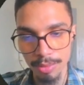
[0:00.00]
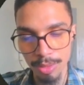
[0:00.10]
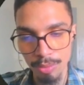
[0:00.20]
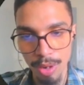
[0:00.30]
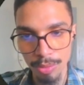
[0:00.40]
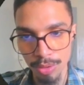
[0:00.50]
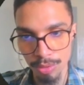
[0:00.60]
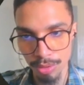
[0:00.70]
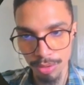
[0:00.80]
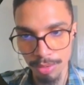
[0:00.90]
wrote
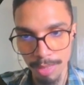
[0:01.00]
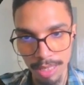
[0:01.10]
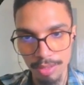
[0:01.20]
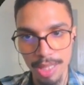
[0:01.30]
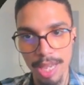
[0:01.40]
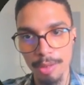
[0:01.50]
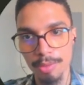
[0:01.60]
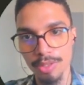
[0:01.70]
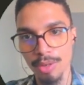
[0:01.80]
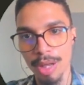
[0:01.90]
two commands now.
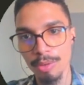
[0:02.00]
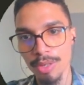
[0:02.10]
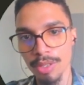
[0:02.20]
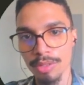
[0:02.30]
So our